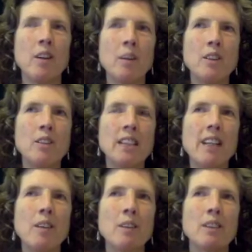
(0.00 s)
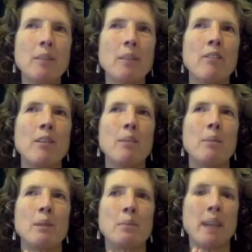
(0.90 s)
you deal with something from a
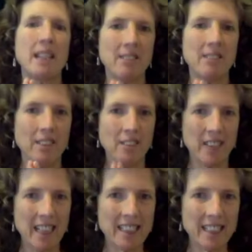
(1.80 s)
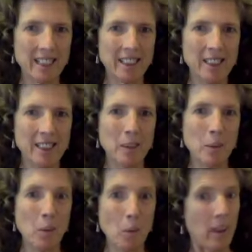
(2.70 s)
perspective of isness
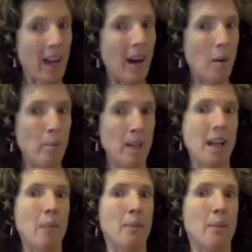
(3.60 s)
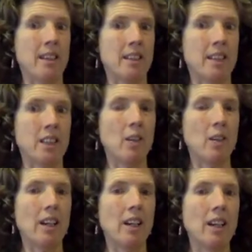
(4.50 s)
without being apathetic to
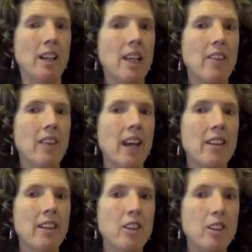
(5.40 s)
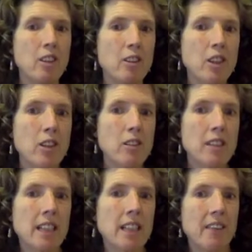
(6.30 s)
it, then you do
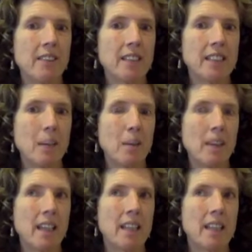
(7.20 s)
just have to sit with it.